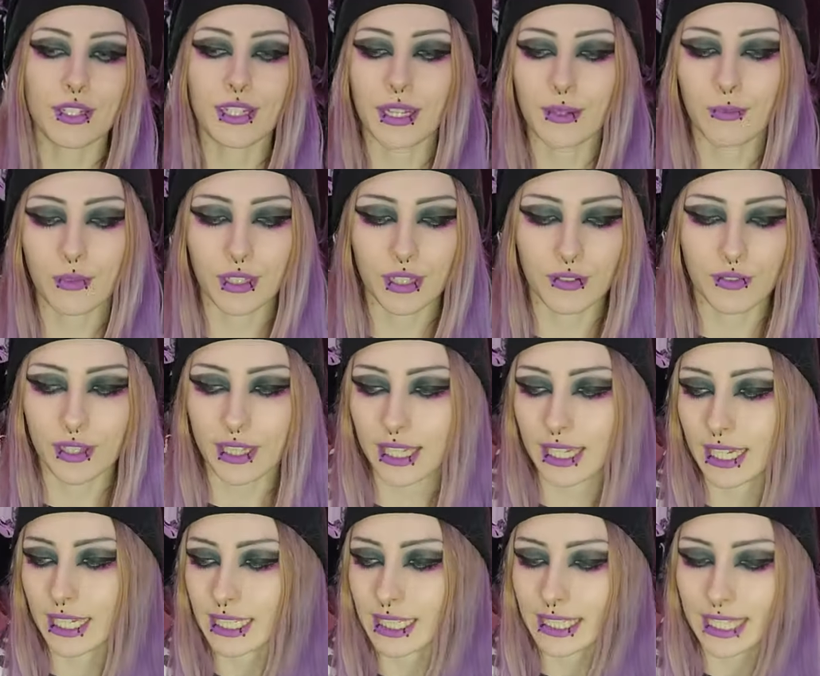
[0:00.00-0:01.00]
and I'm really, really
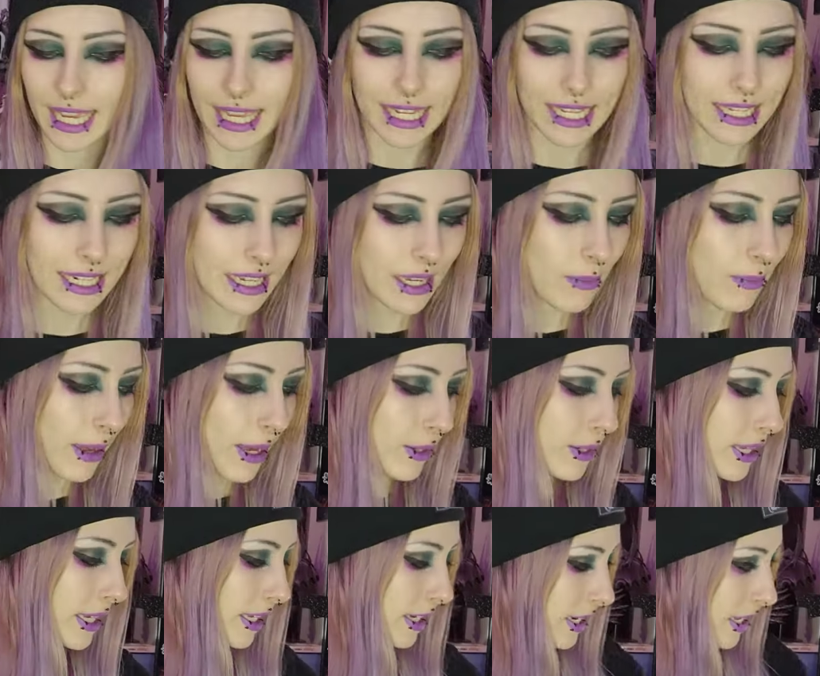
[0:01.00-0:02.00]
excited about
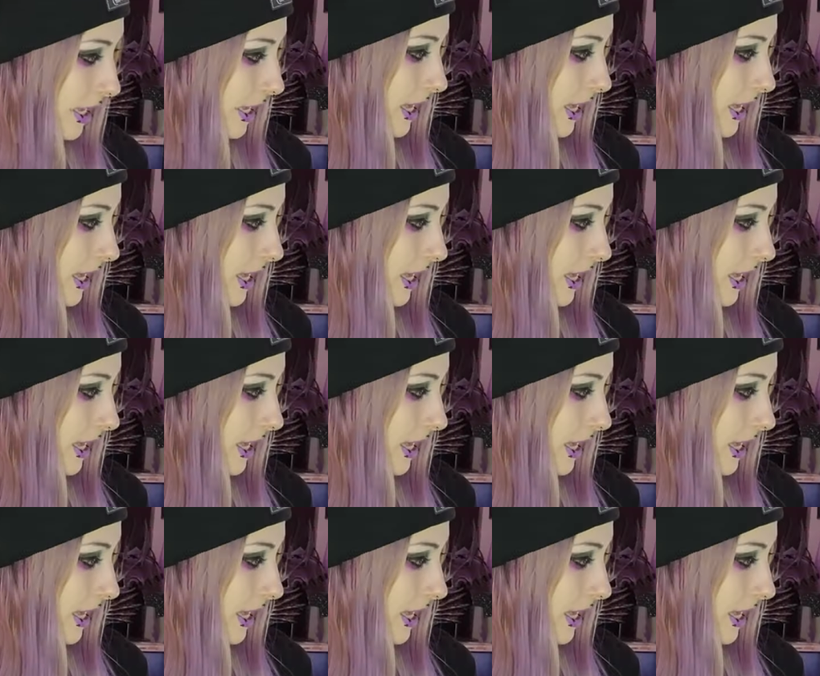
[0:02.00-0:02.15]
it.